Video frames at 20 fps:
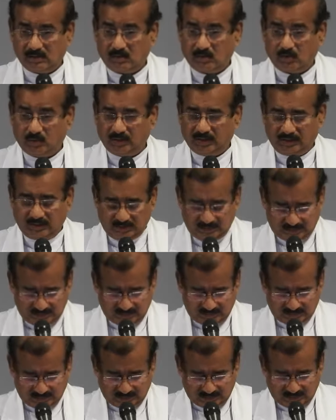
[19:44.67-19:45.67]
holy,
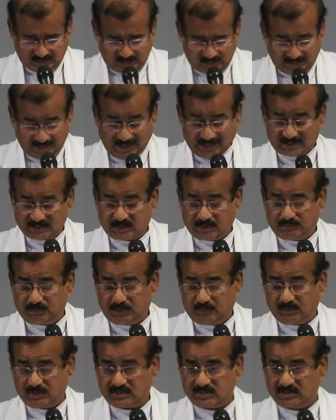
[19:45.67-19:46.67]
an
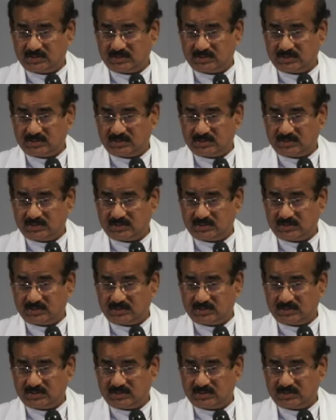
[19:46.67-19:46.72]
acceptable